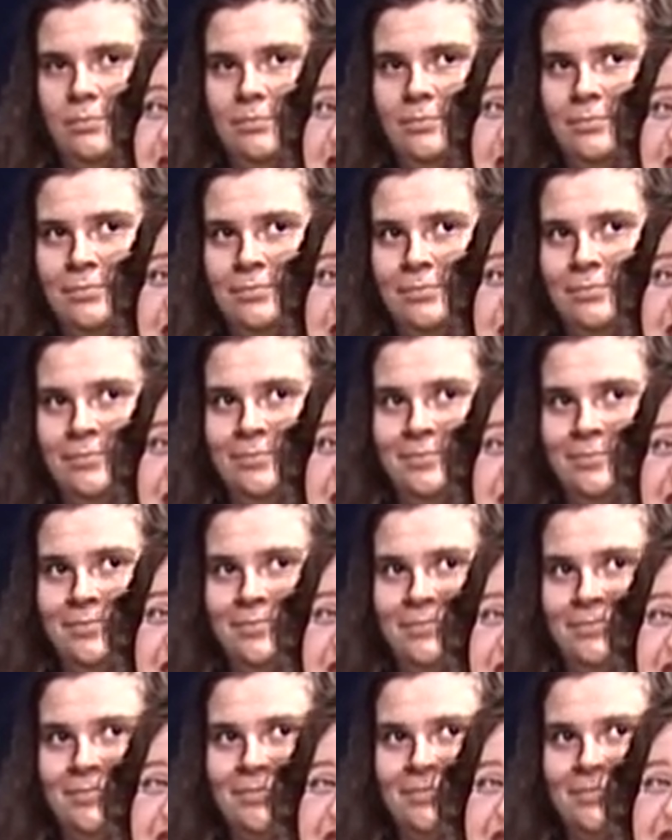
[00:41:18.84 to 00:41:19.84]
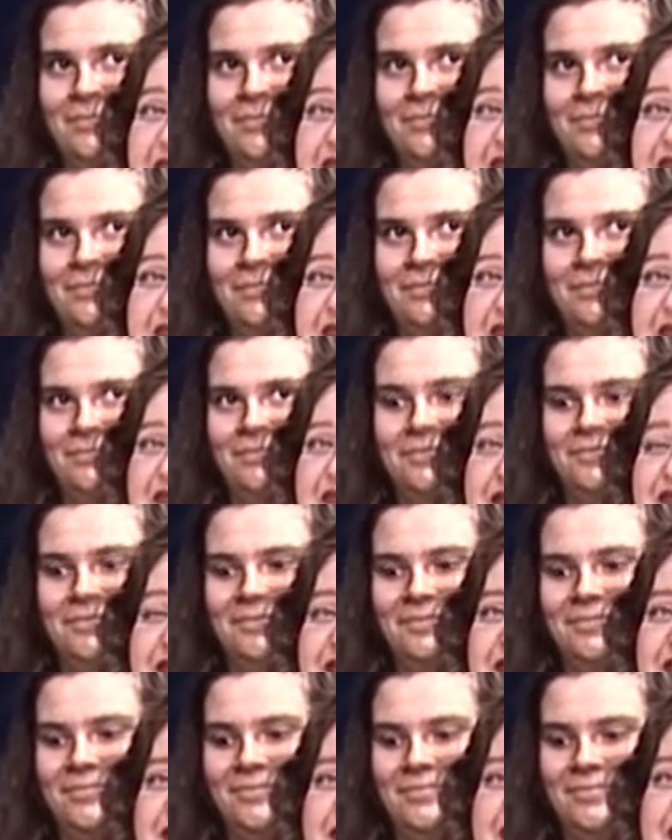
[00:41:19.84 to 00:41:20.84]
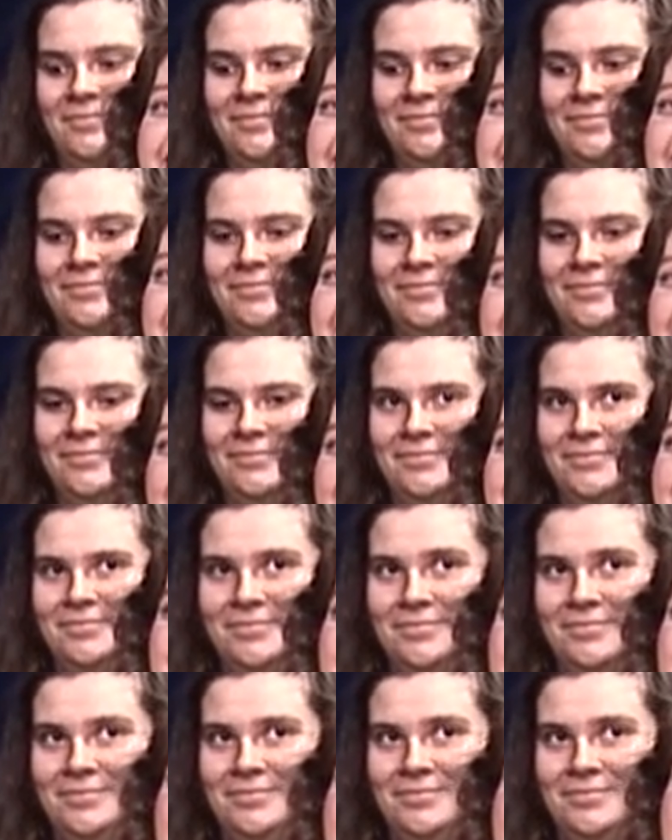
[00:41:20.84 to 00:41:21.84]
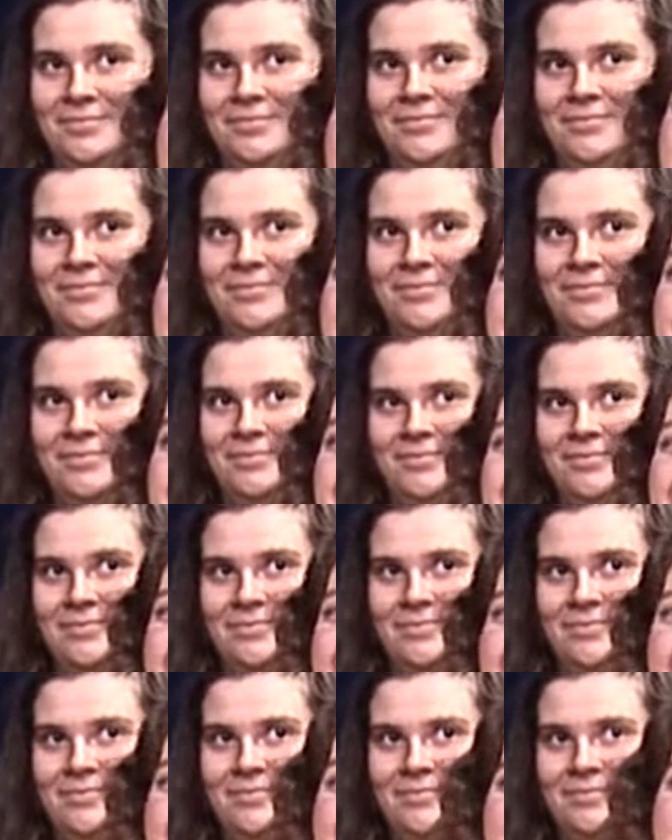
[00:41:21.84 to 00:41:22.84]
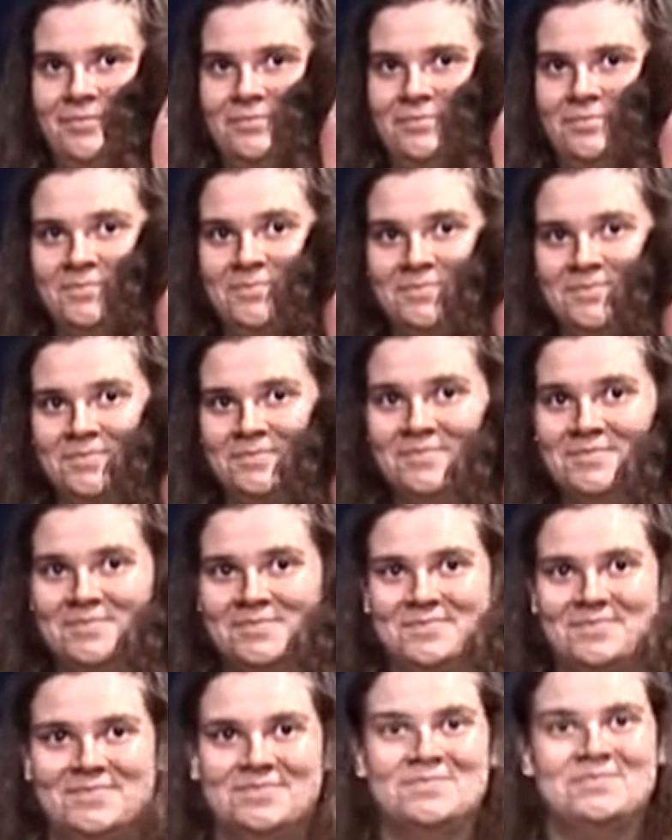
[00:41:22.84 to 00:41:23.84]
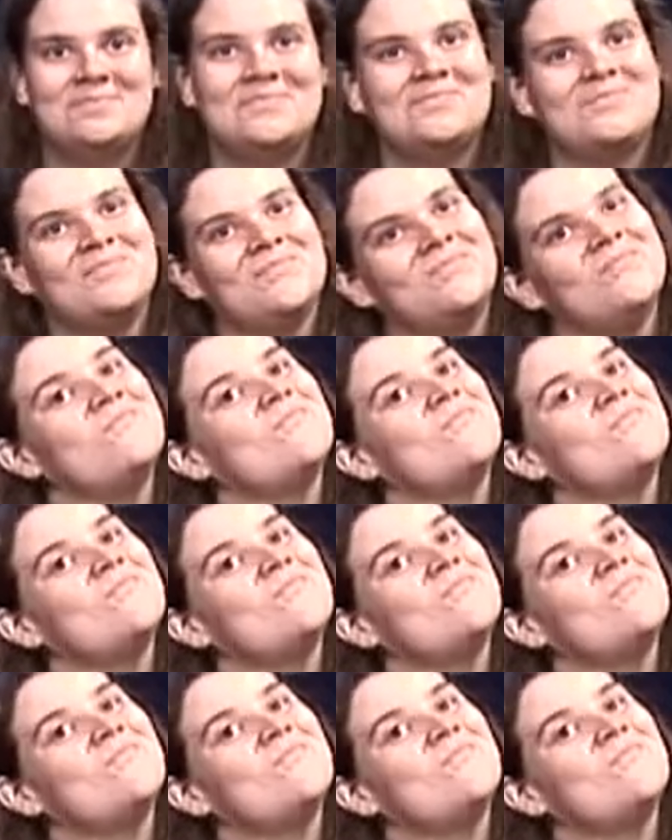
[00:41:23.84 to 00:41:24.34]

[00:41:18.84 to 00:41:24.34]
[no speech]